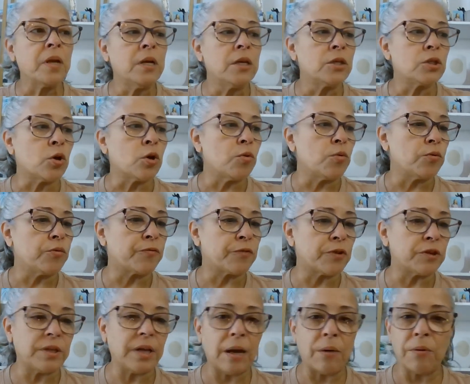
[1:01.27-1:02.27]
So the
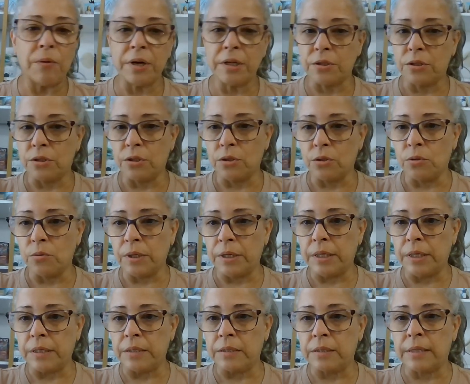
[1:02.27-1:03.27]
first thing I wanted to do
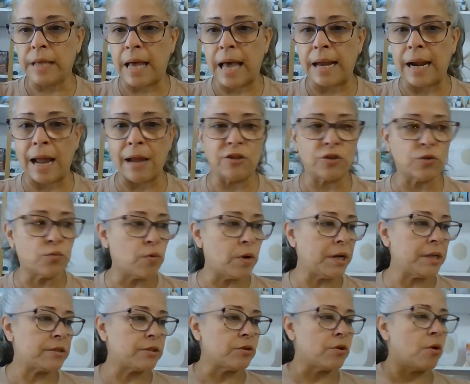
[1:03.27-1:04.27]
is that I just
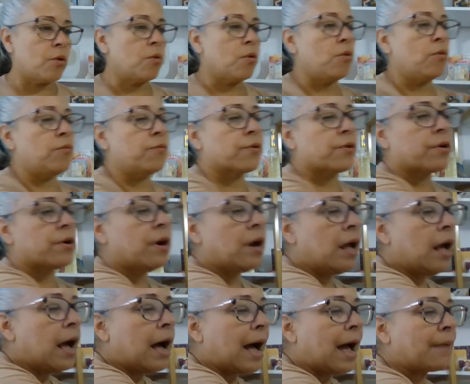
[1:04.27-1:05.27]
wanted to go over,
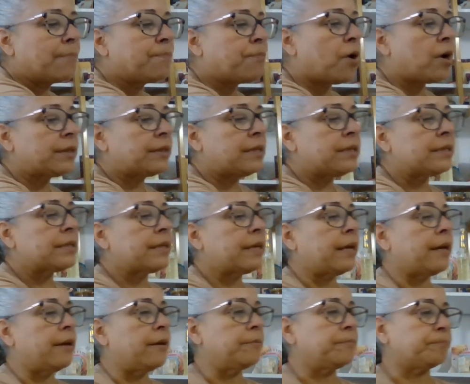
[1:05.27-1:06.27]
I bought this
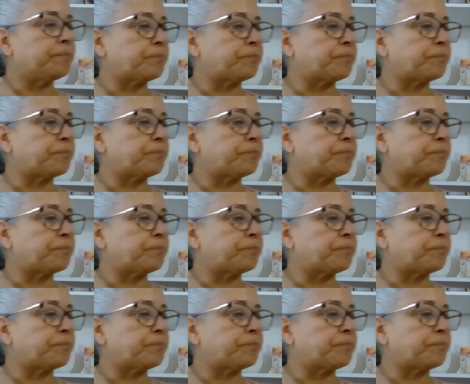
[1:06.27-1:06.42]
kit.